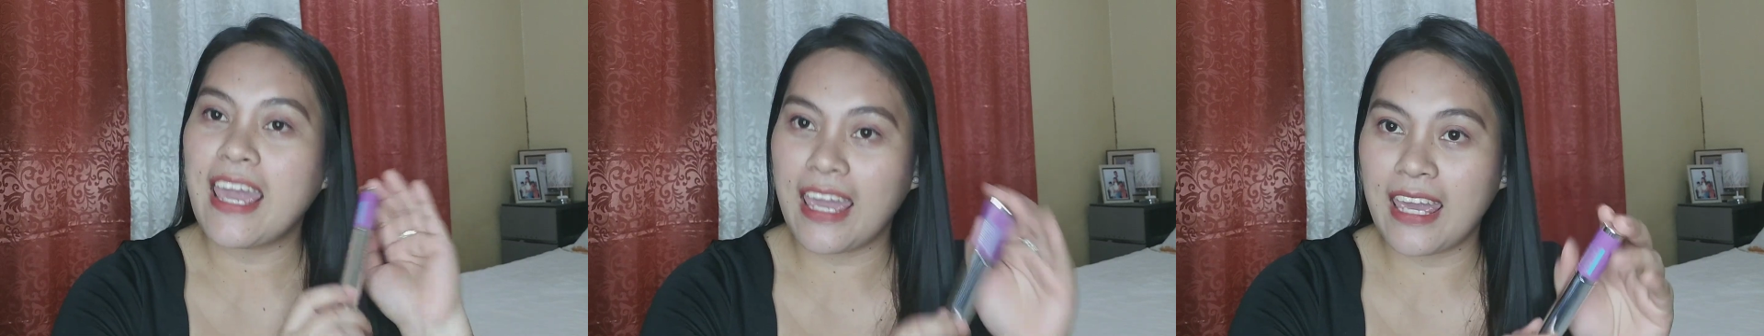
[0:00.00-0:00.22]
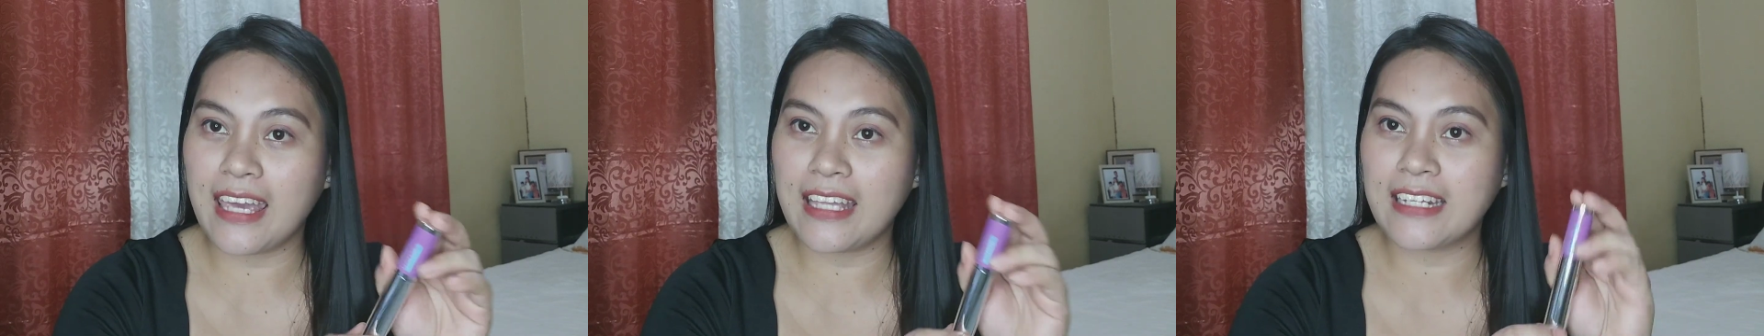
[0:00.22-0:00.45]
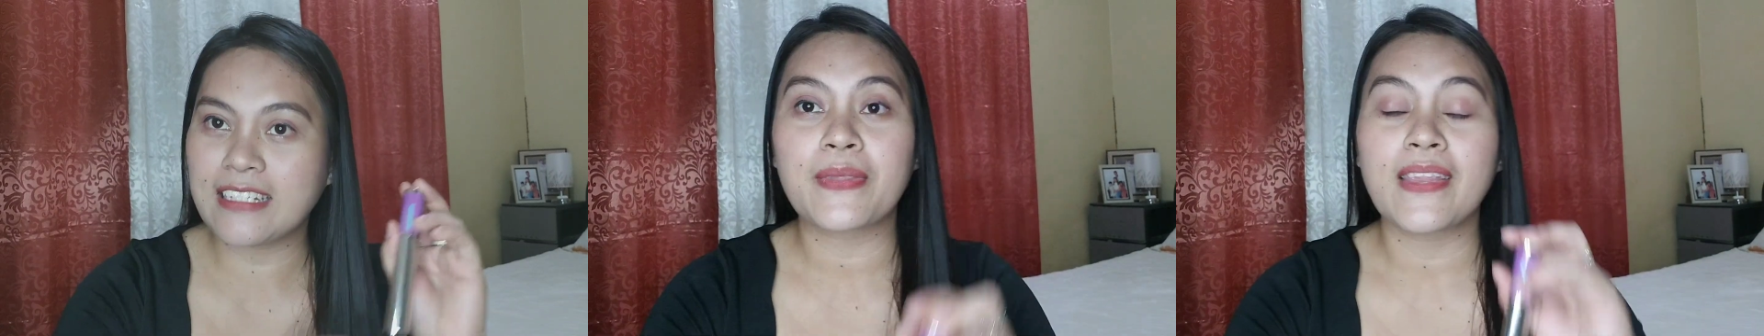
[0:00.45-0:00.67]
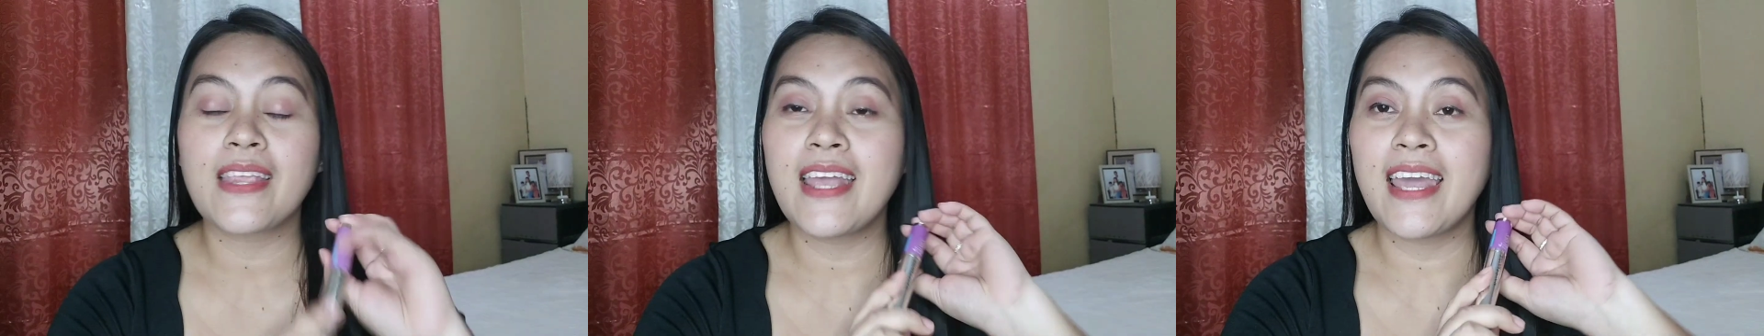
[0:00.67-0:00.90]
And
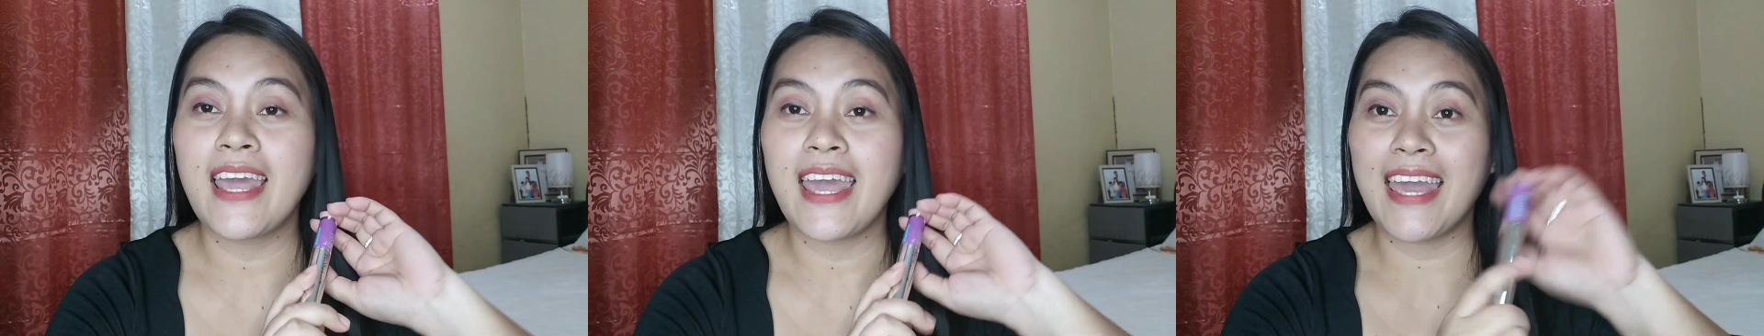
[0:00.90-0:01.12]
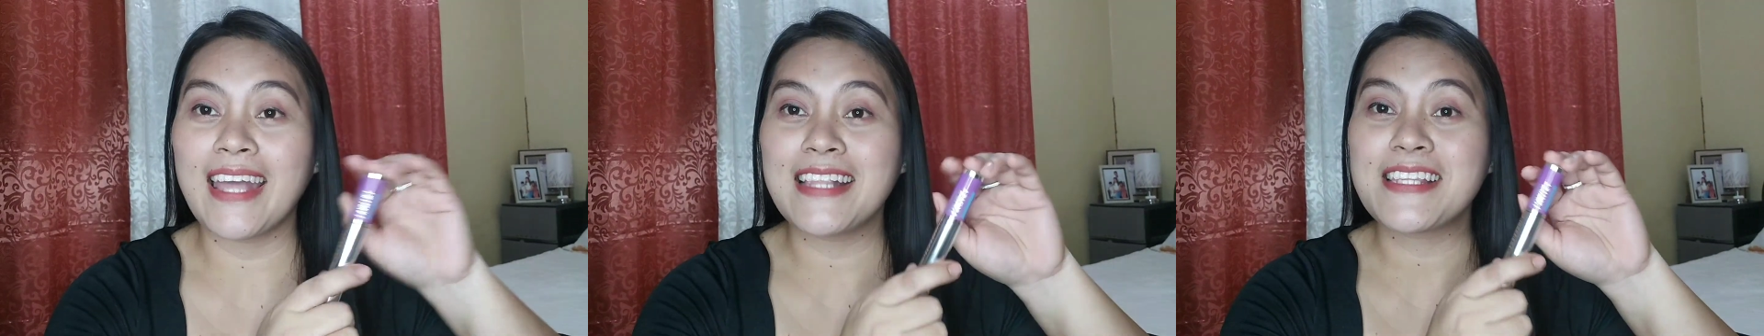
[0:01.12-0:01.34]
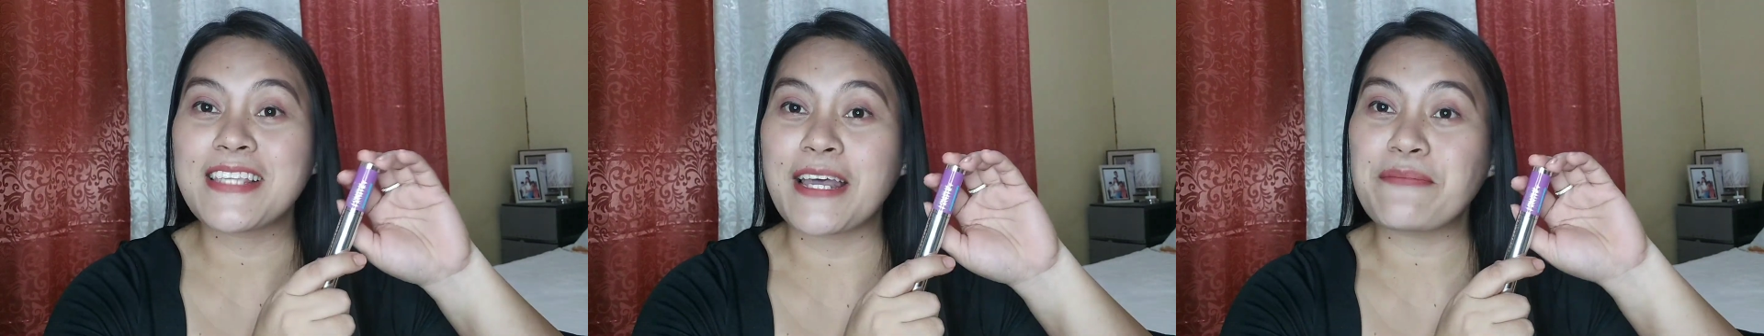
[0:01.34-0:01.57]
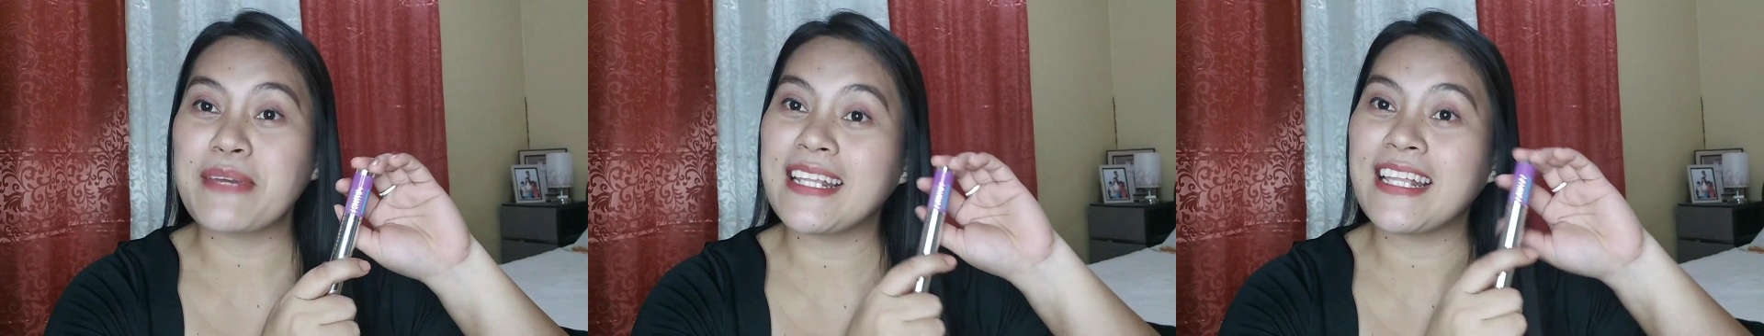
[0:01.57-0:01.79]

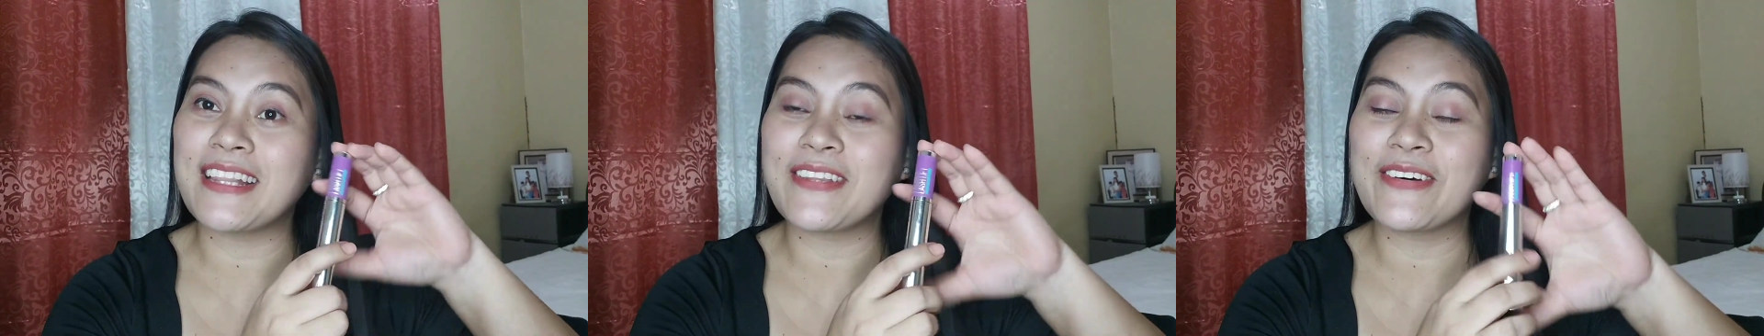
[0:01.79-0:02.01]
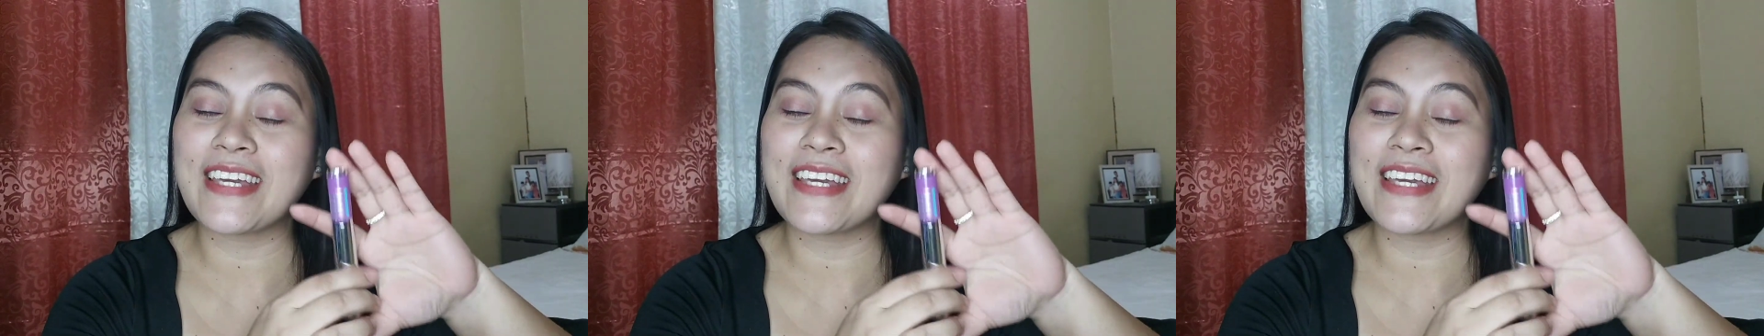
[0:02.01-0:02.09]
sabi dito